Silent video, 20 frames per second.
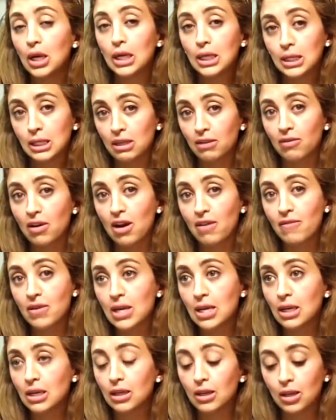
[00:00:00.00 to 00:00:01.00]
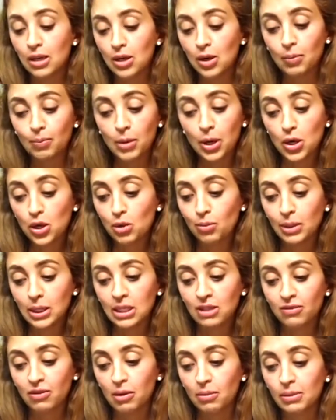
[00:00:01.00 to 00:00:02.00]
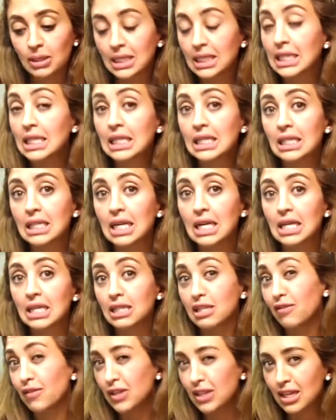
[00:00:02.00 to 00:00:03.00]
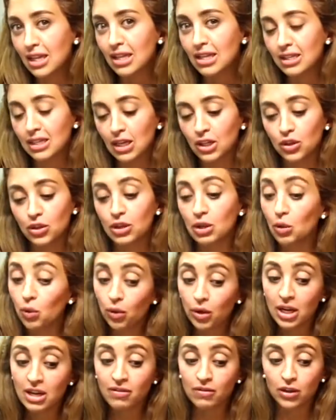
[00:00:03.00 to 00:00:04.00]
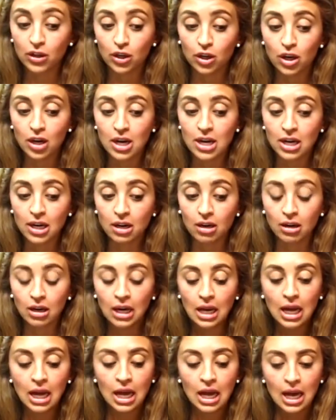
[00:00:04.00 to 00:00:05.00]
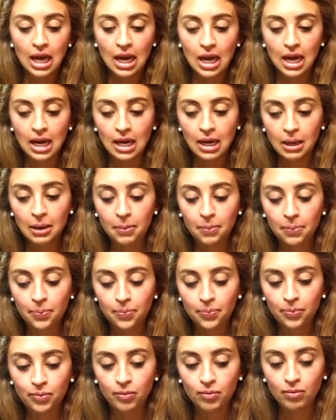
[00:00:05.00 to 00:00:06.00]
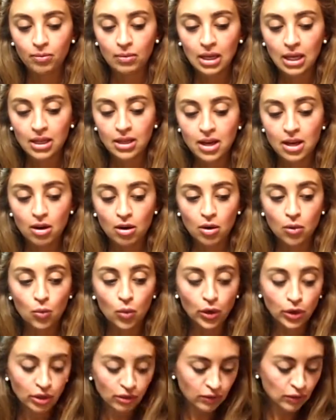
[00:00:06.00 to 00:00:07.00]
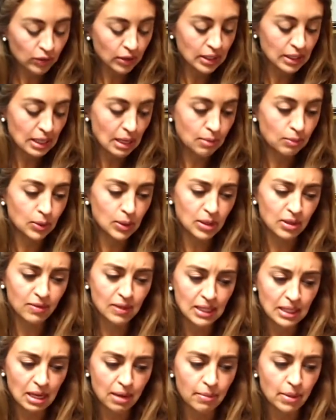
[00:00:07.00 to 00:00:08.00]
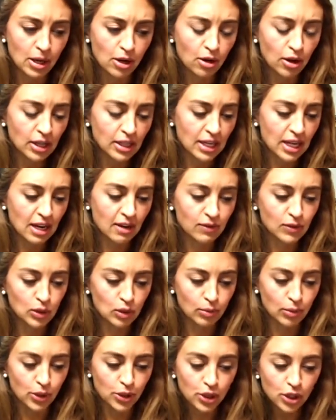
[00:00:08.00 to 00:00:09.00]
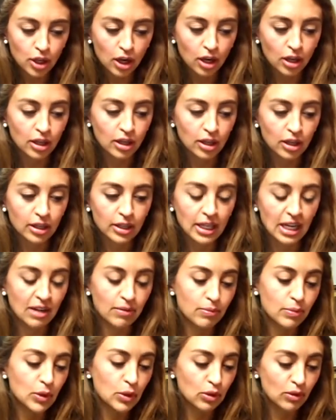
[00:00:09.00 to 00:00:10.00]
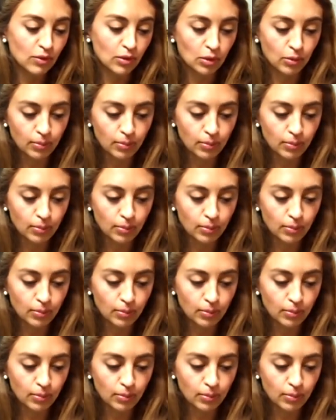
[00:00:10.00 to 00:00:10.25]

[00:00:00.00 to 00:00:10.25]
surviving in monuments from the 16th, 17th century, or even earlier. Um, they are wonderful examples of Islamic art. They have so much color, they have beautiful